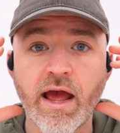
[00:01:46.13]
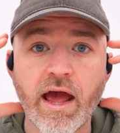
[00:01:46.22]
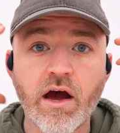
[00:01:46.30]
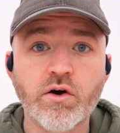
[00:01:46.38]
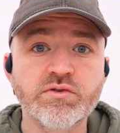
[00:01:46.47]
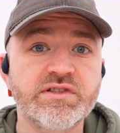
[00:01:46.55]

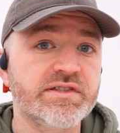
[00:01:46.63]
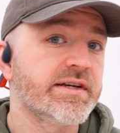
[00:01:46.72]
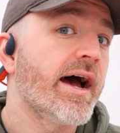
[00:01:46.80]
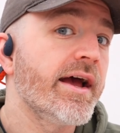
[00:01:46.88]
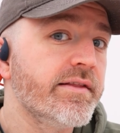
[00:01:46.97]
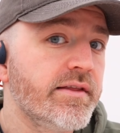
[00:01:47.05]

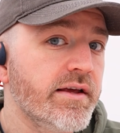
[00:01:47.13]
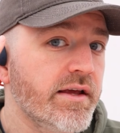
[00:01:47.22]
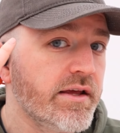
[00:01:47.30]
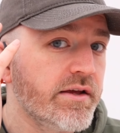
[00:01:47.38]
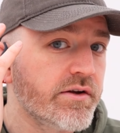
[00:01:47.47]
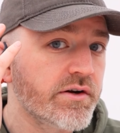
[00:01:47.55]
outside the
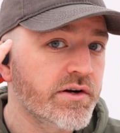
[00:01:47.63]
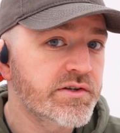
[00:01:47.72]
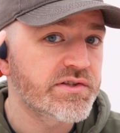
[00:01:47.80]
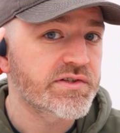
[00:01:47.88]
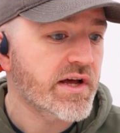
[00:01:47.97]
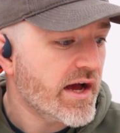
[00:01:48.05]
ear
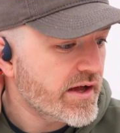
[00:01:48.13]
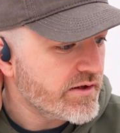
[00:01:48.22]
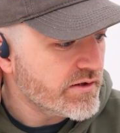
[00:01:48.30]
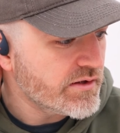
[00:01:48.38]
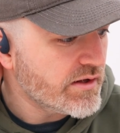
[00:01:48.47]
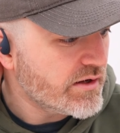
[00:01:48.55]

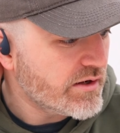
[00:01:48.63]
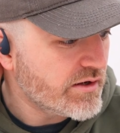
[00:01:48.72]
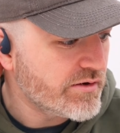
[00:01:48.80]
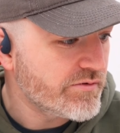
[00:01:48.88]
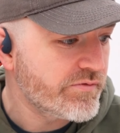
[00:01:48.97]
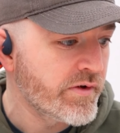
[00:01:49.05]
style
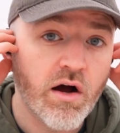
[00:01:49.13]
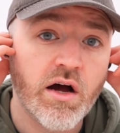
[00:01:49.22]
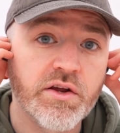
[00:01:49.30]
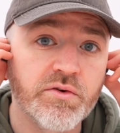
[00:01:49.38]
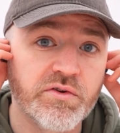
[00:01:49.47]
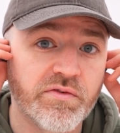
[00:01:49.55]
of
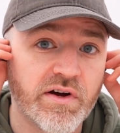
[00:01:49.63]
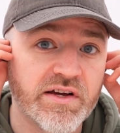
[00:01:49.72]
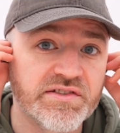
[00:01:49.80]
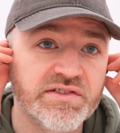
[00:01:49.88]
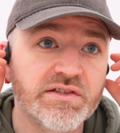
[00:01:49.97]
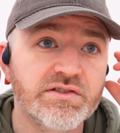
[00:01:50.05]
audio
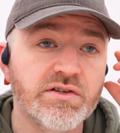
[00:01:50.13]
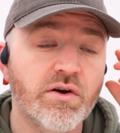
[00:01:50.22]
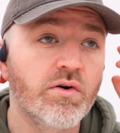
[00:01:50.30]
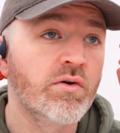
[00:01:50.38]
device. So